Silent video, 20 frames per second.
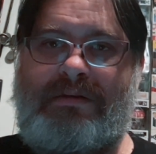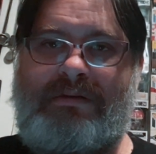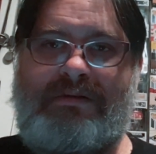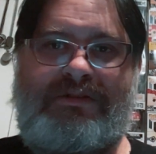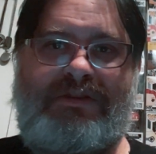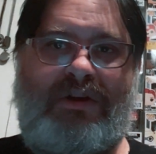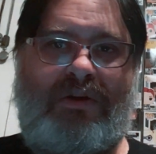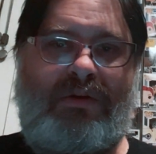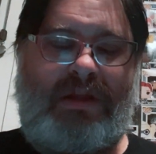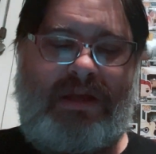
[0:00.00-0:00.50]

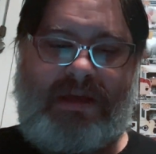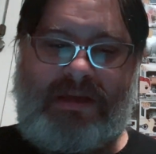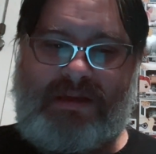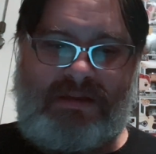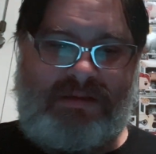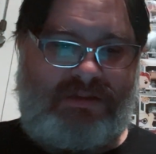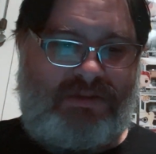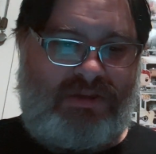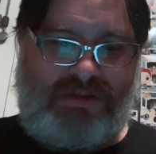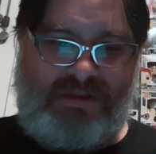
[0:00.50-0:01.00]
So like,
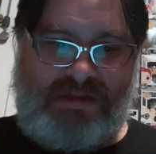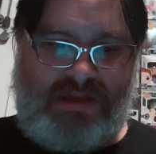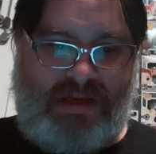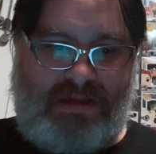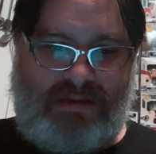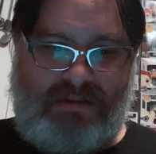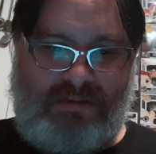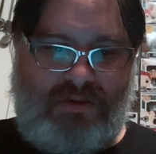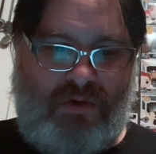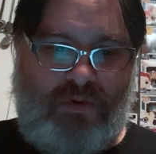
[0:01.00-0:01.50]
it's just
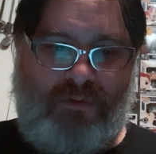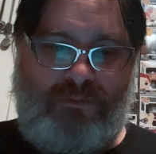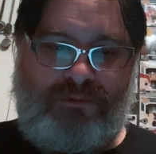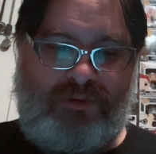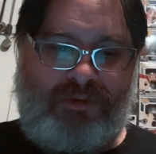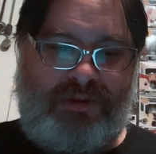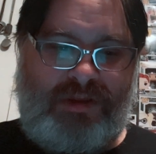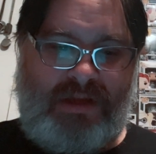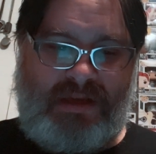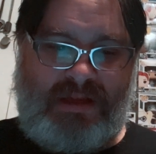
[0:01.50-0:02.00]
like
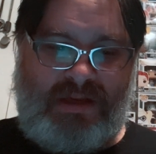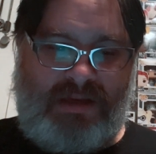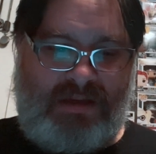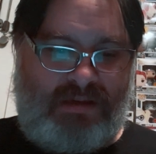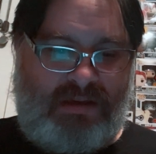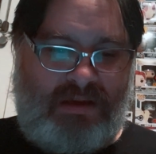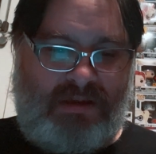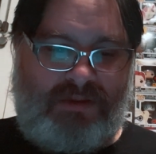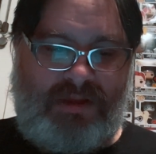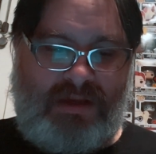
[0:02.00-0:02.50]
overthinking it.
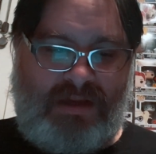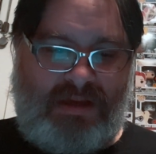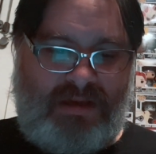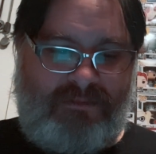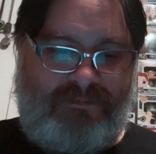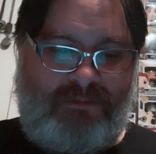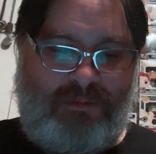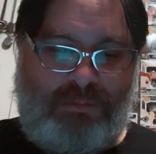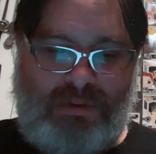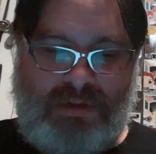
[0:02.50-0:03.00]
I think
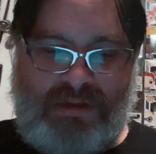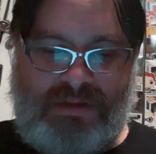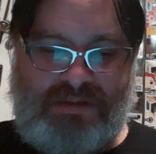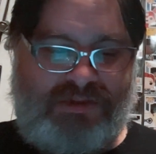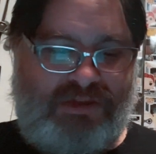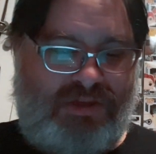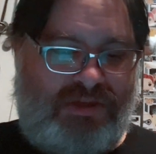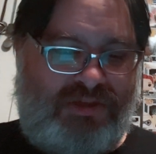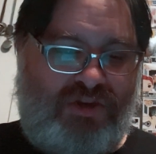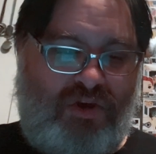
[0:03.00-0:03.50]
everybody's
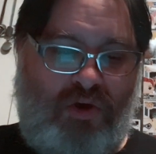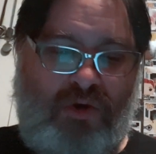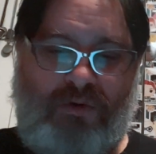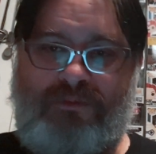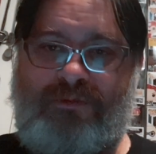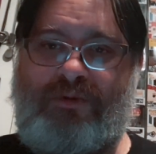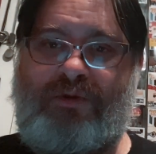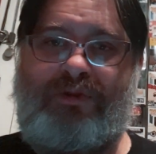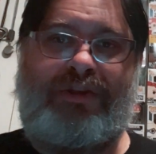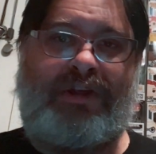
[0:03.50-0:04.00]
just
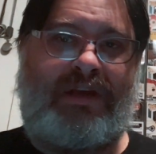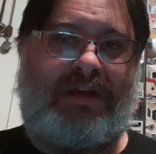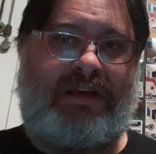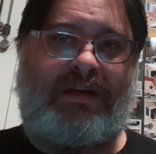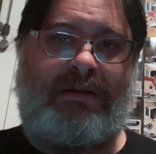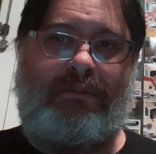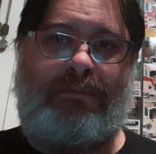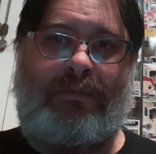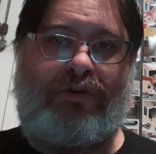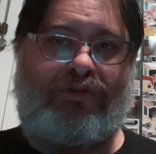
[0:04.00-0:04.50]

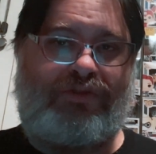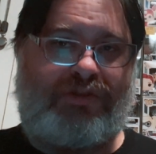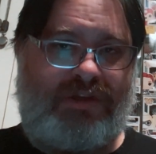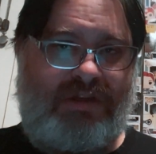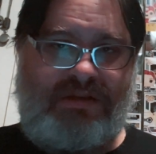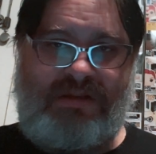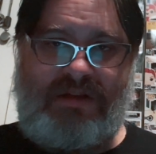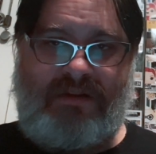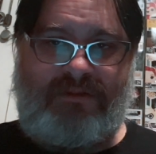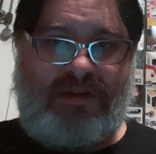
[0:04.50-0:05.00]
overthinking most of
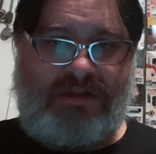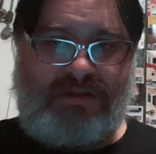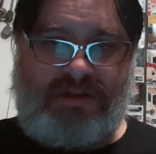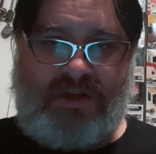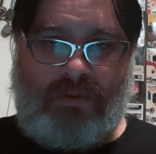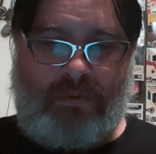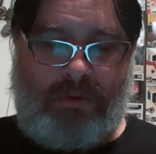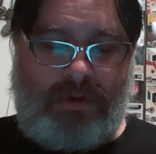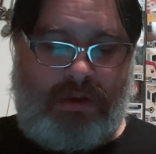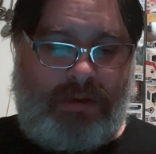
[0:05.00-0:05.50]
the stuff that's
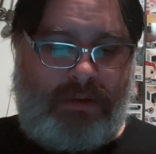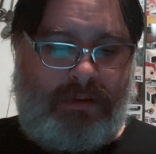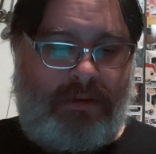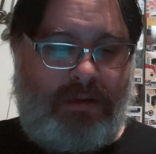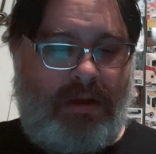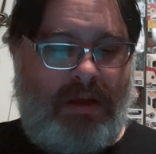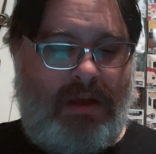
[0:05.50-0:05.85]
going on.